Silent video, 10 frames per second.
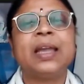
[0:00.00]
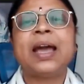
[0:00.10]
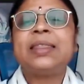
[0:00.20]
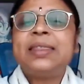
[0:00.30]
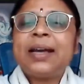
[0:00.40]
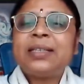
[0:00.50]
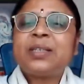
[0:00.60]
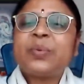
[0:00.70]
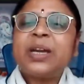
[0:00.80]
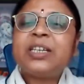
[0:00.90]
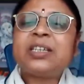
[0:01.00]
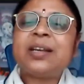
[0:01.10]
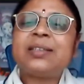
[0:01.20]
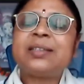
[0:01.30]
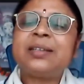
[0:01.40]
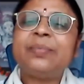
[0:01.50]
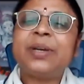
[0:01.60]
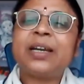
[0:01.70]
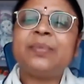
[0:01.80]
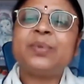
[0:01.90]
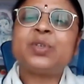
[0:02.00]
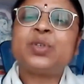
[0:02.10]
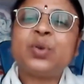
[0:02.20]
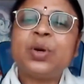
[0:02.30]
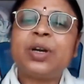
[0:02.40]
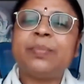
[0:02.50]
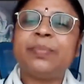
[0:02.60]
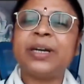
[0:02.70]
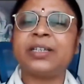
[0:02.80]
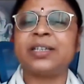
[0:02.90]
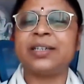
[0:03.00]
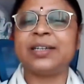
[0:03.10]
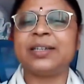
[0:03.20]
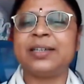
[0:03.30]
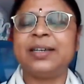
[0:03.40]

And that's why Shastra becomes so compassionate.